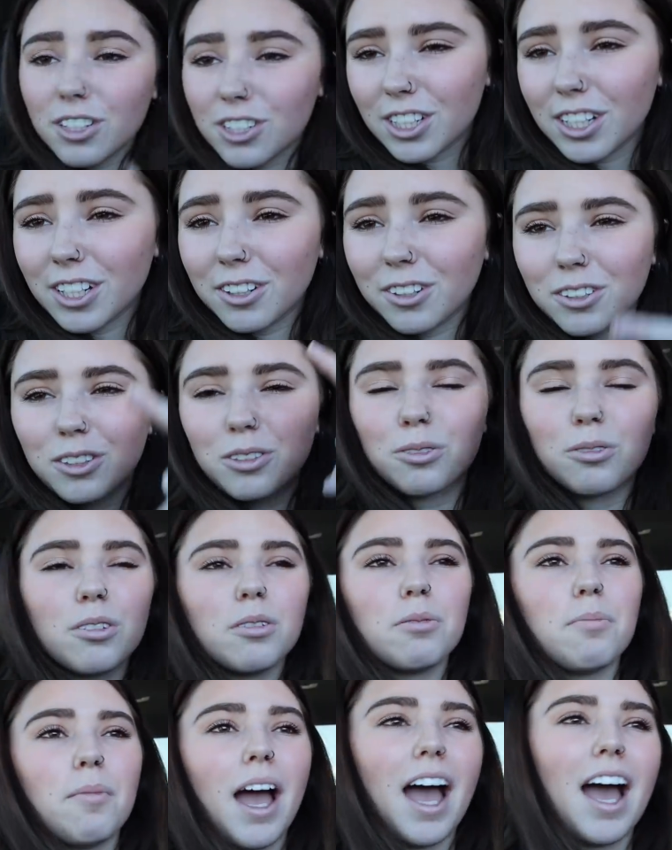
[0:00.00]
shield, through
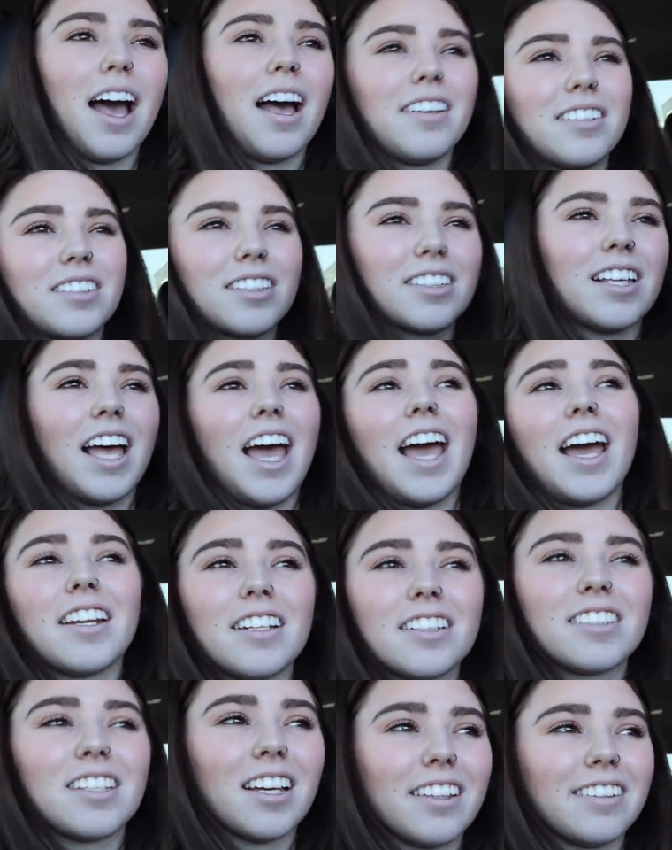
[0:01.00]
the masks, and
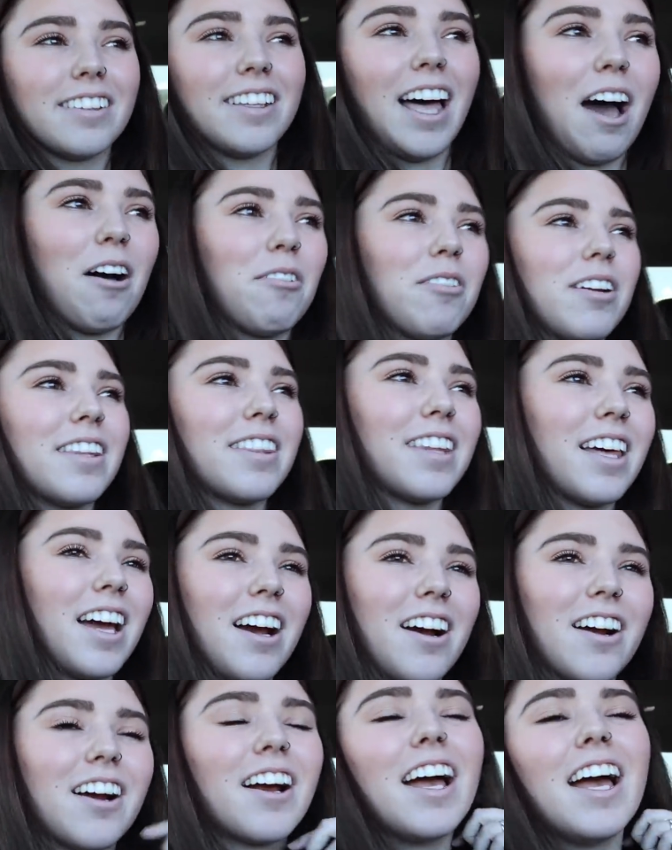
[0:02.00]
it's like loud in
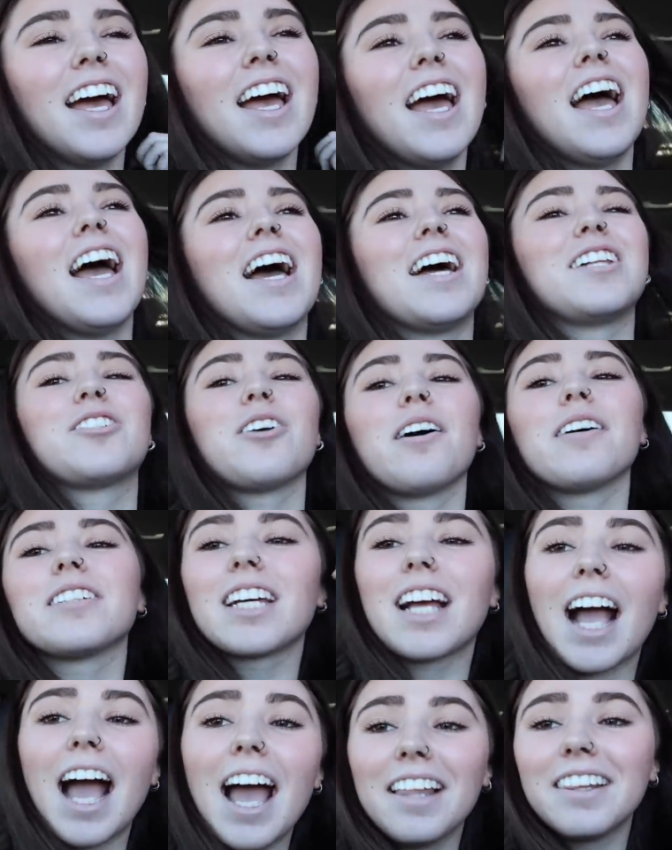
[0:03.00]
there. And so I was
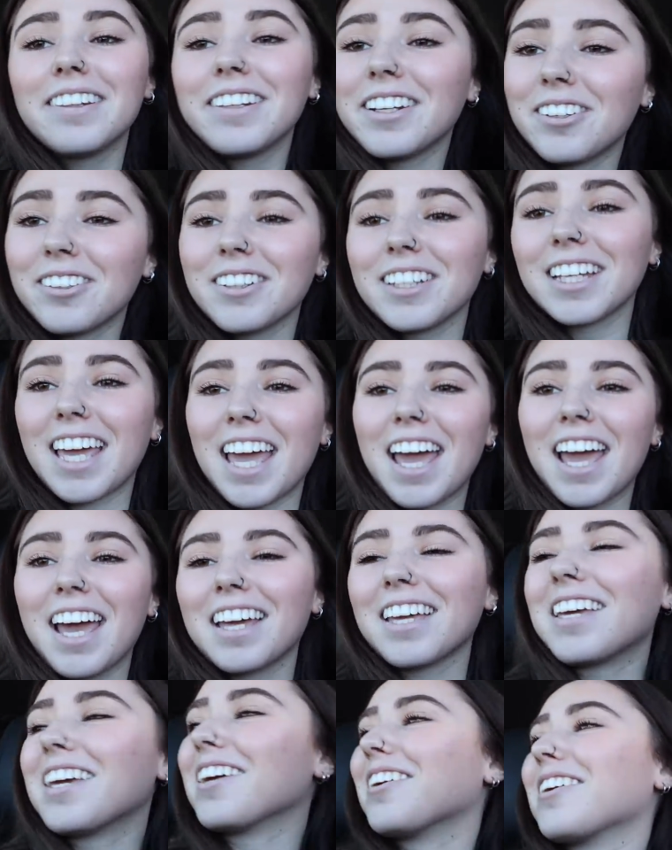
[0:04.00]
like, I literally
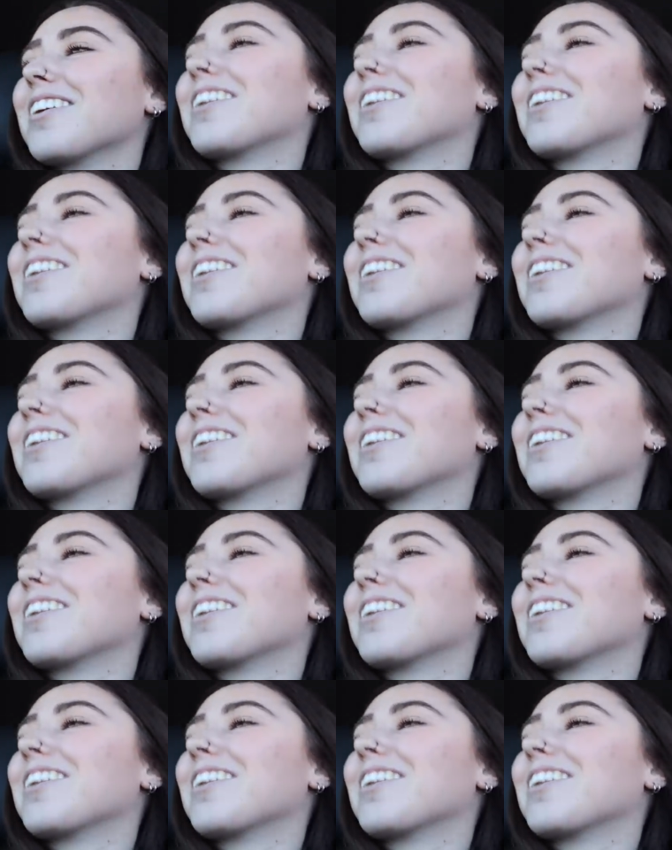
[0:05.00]
can't hear